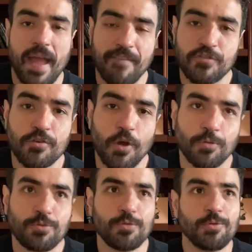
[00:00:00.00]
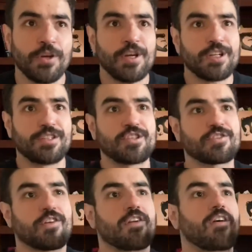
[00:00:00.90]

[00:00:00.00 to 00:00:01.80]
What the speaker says: I have to go do this